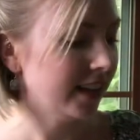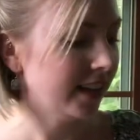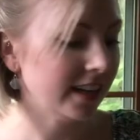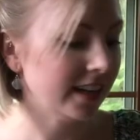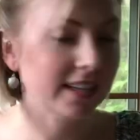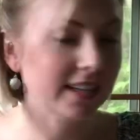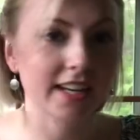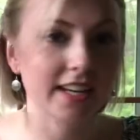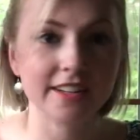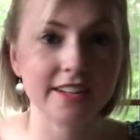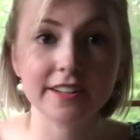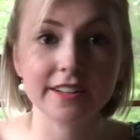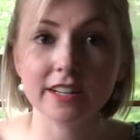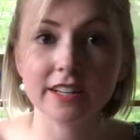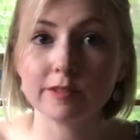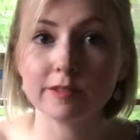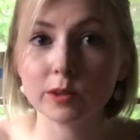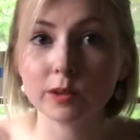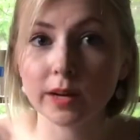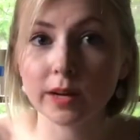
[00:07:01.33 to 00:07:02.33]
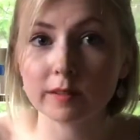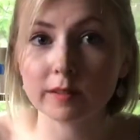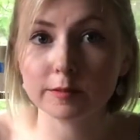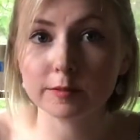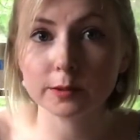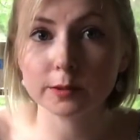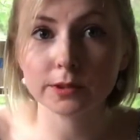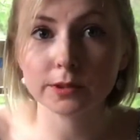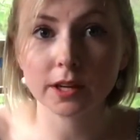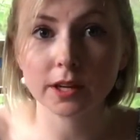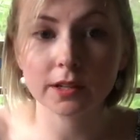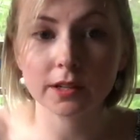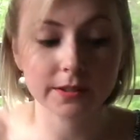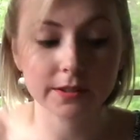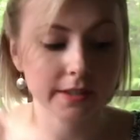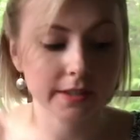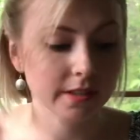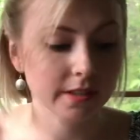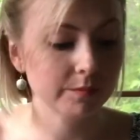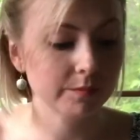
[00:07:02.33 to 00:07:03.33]
Again, if you have food
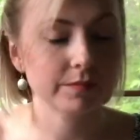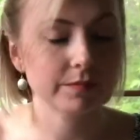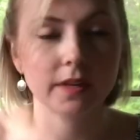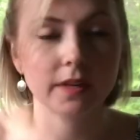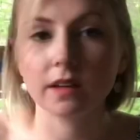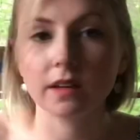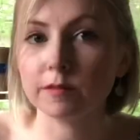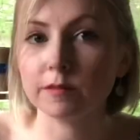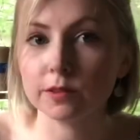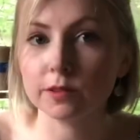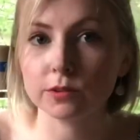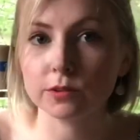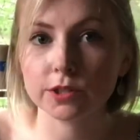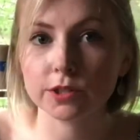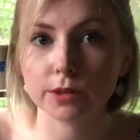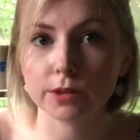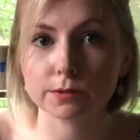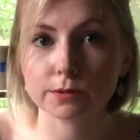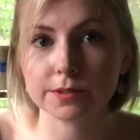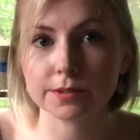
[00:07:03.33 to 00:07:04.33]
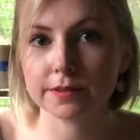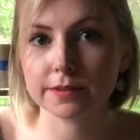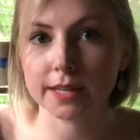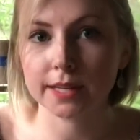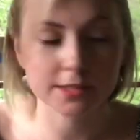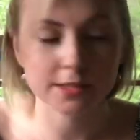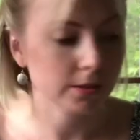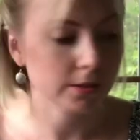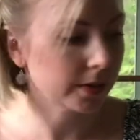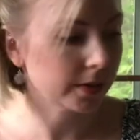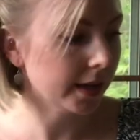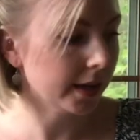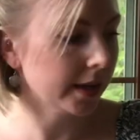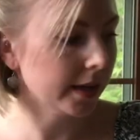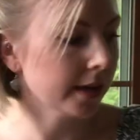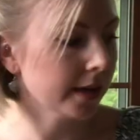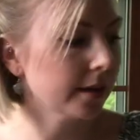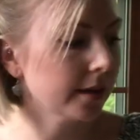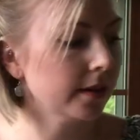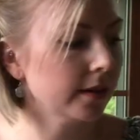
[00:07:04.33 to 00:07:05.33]
coloring, if you don't, that's
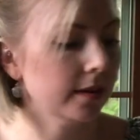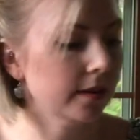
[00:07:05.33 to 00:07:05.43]
okay.